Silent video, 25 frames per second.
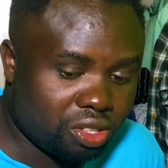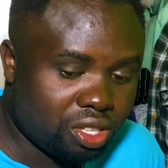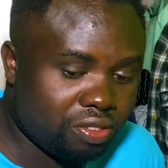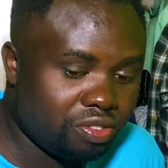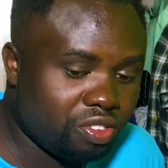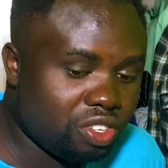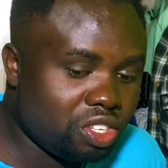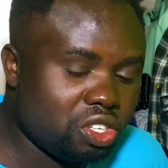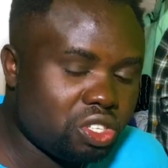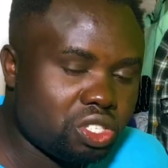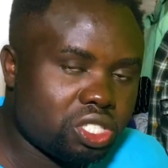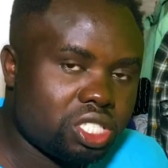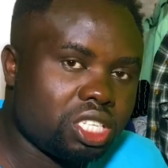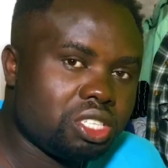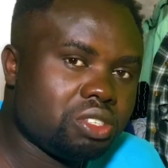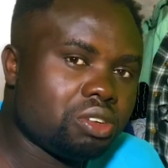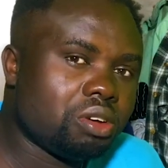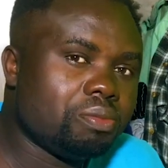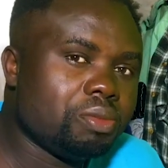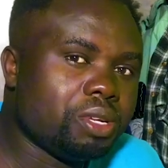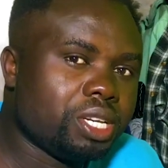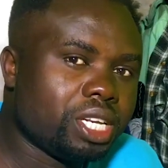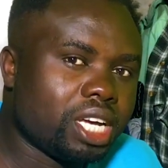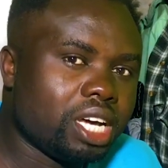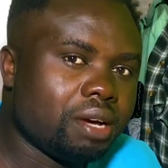the videos that you have
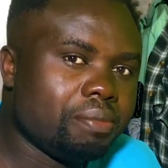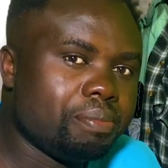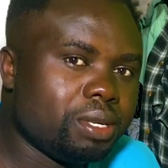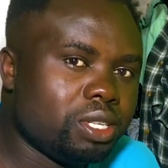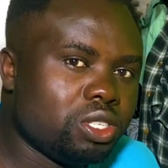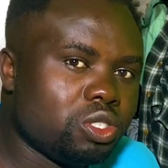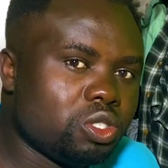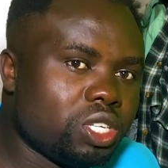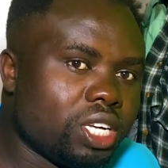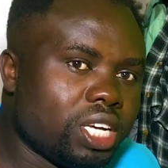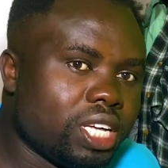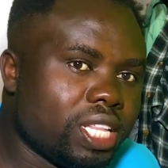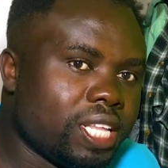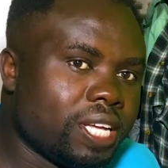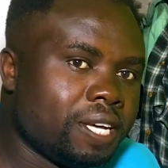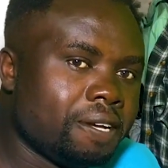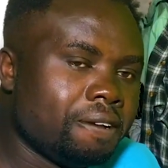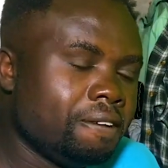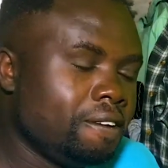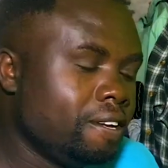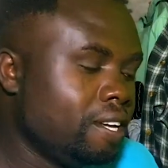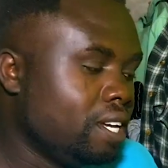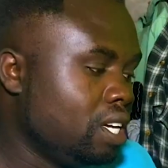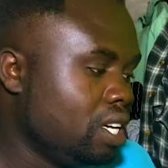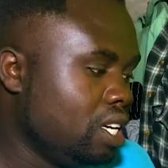been camping together.
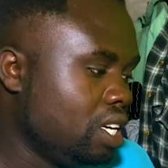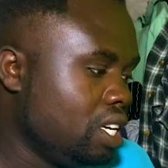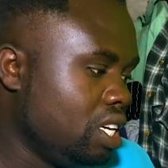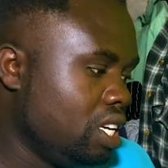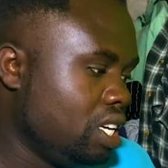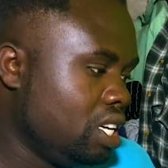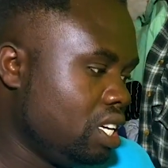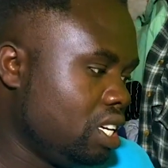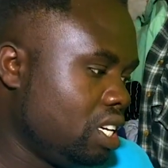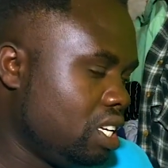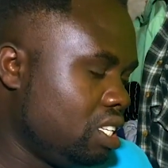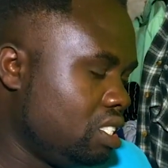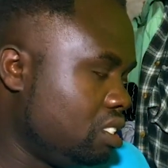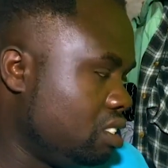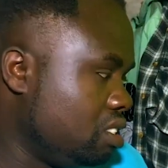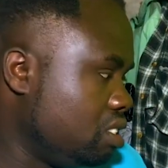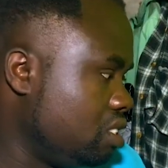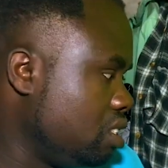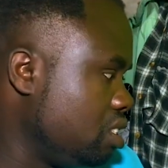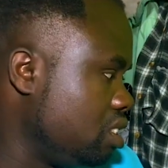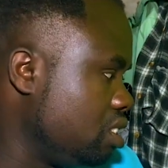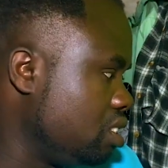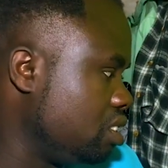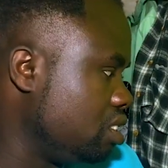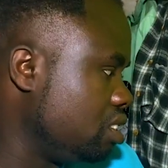And
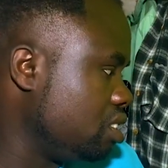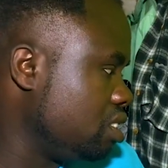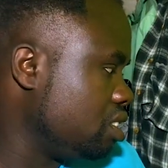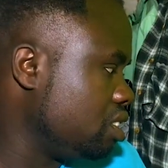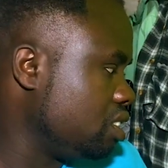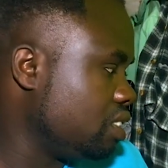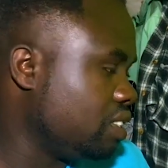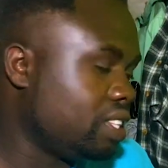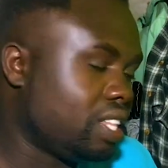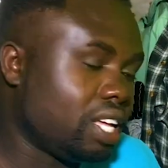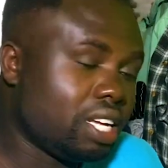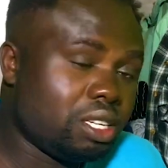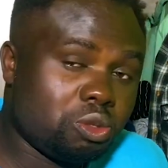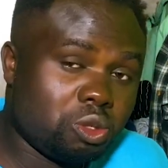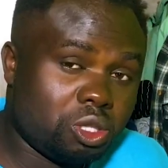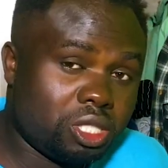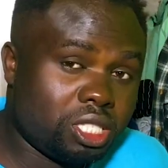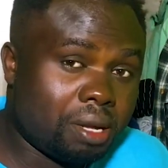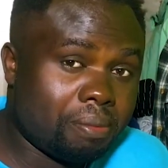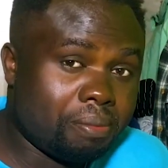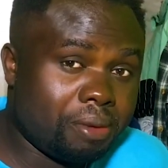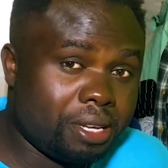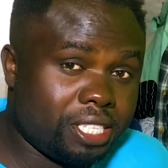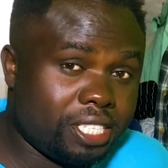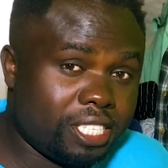that was
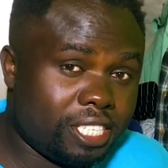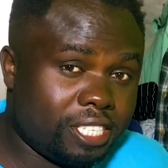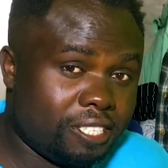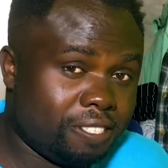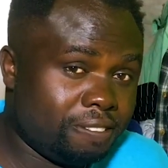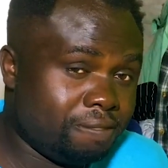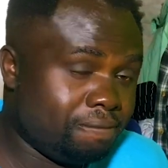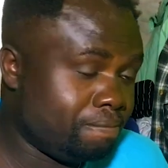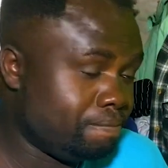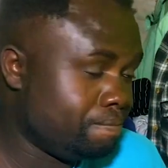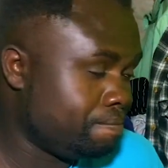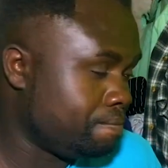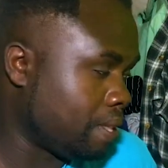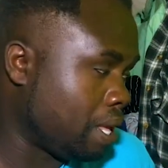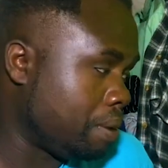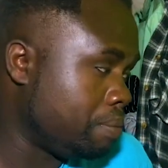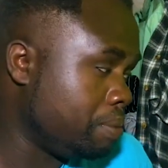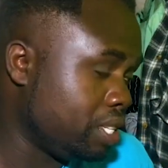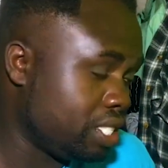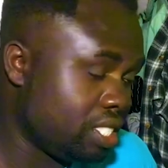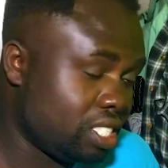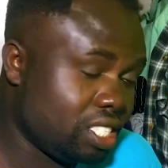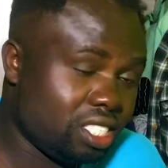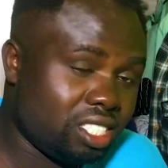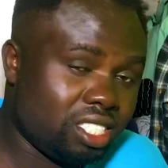amazing
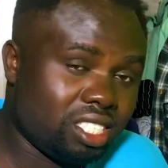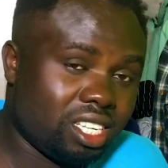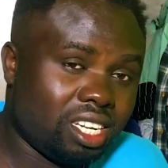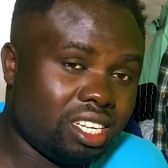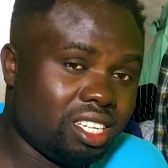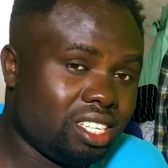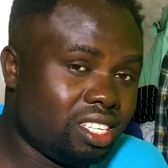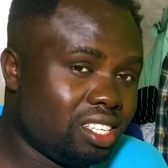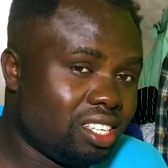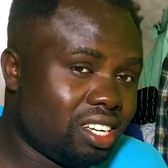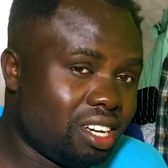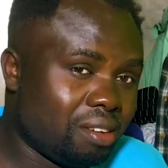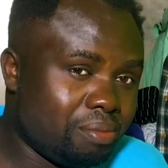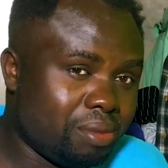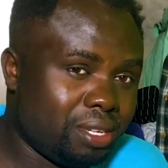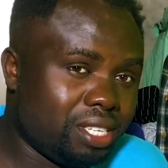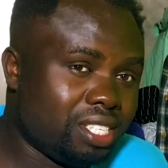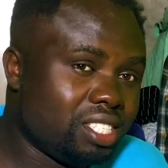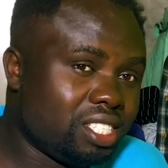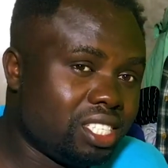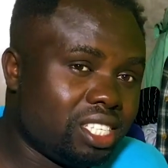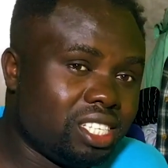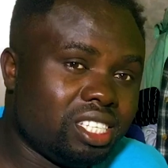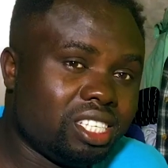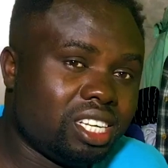journey,
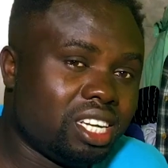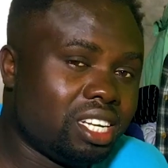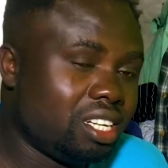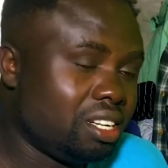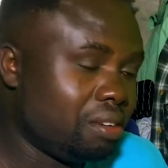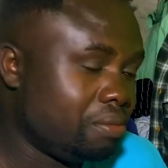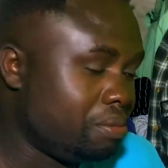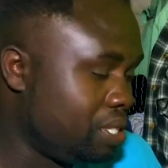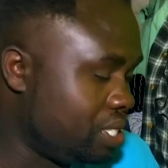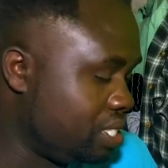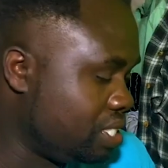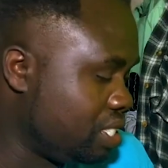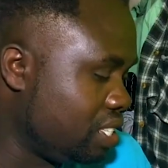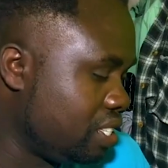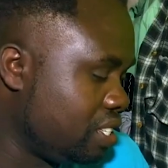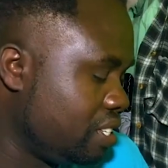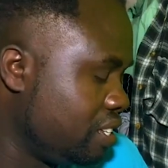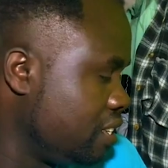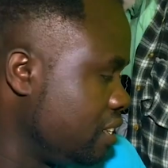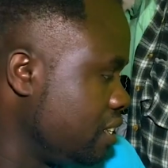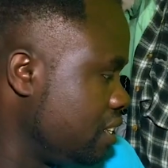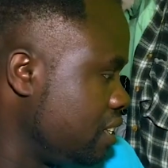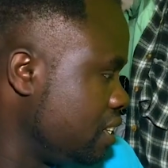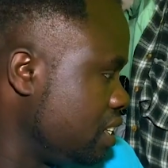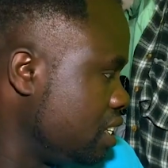amazing
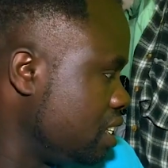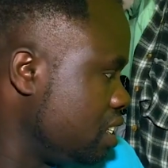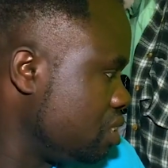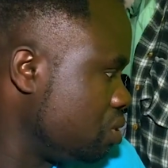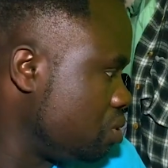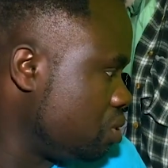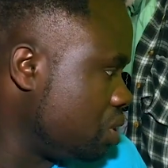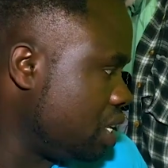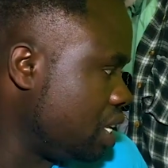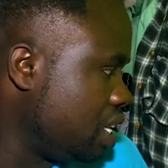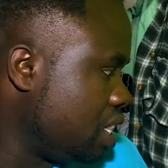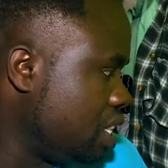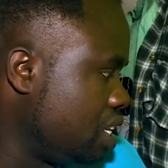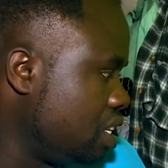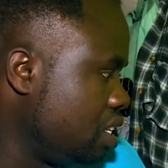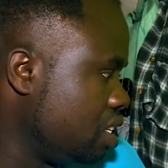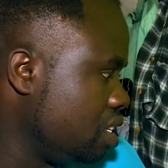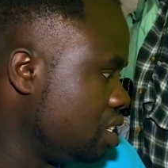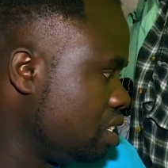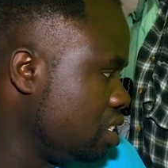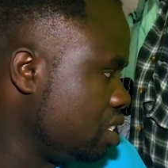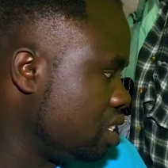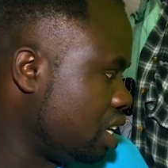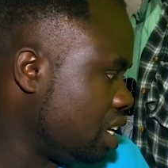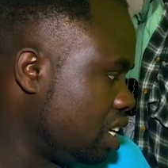together.
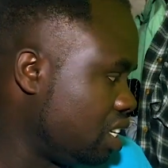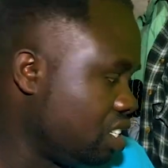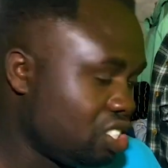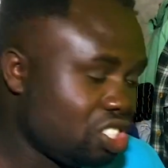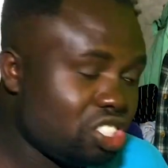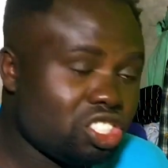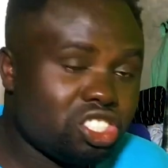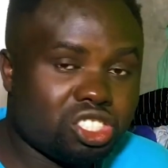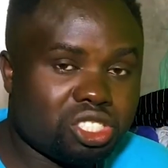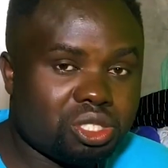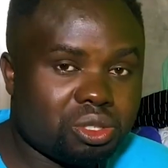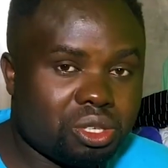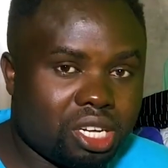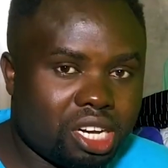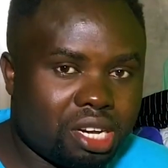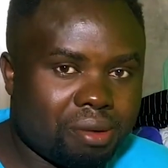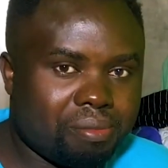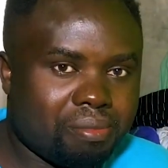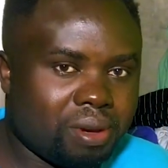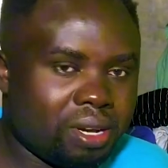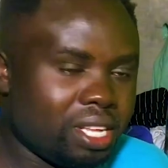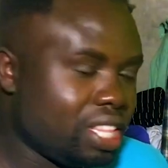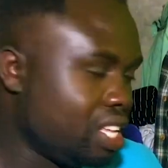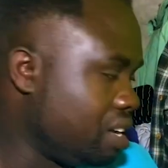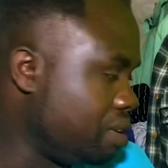She's the one
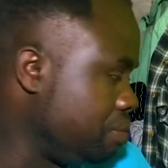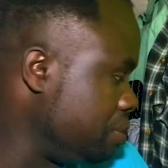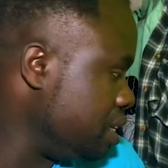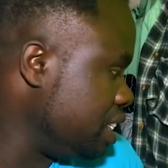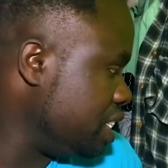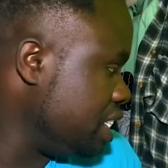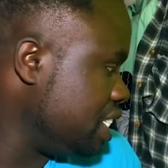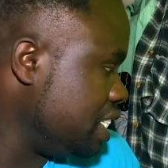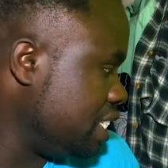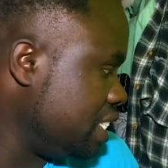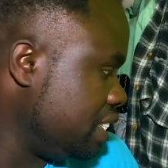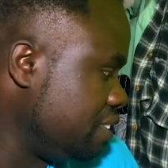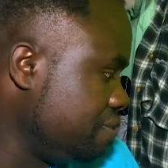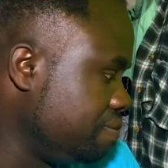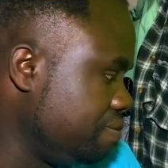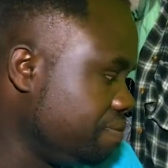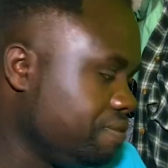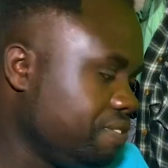by the I'm editing.